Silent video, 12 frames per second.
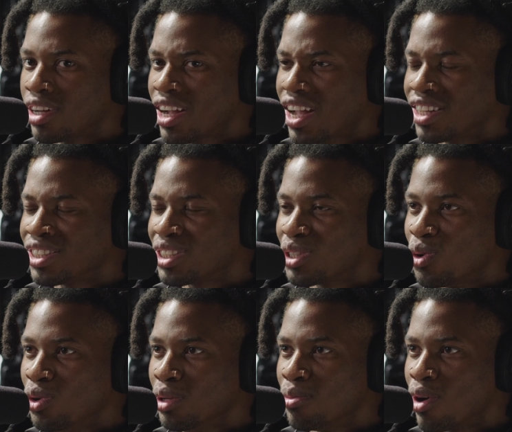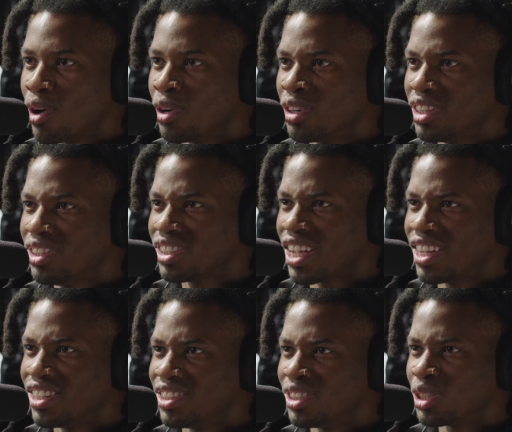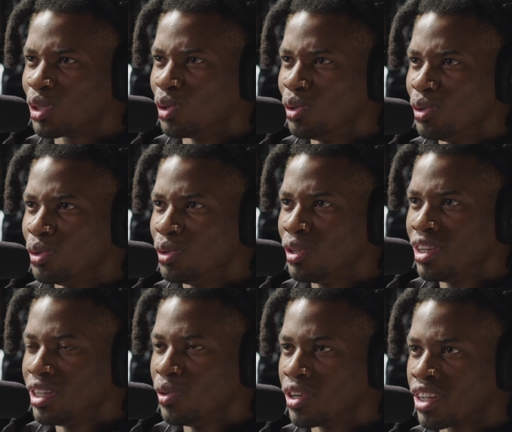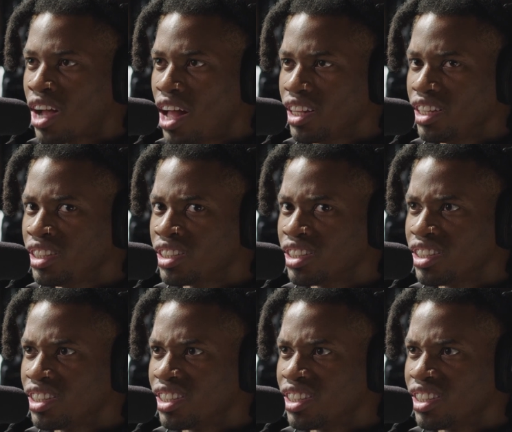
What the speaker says: I got school tomorrow. He was like, school? You in college?